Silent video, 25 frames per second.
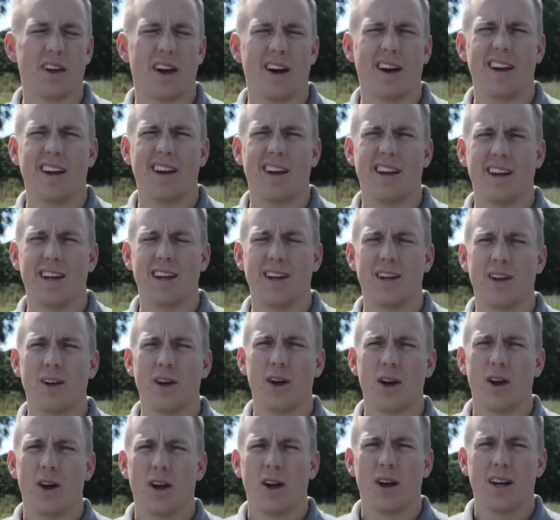I
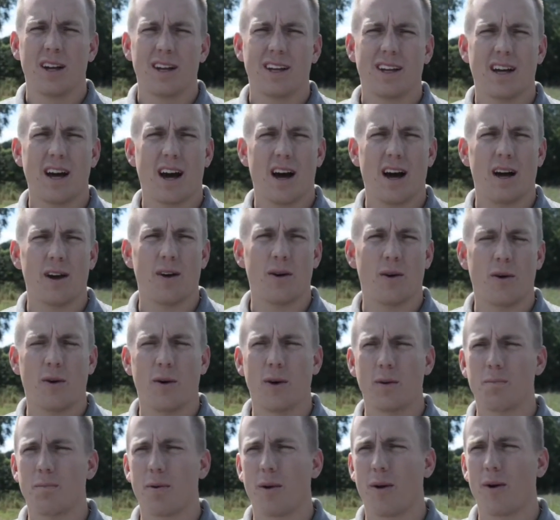got
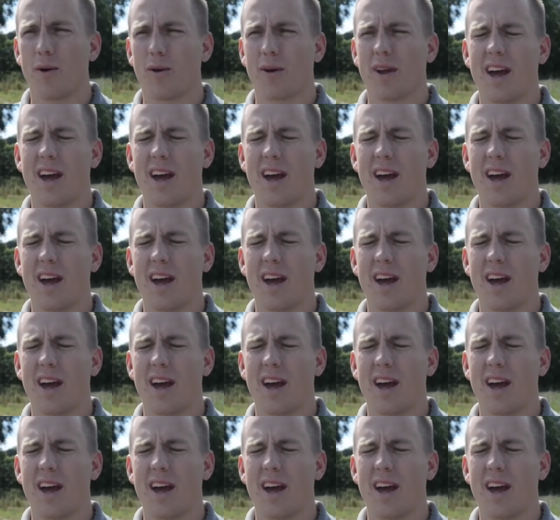on borough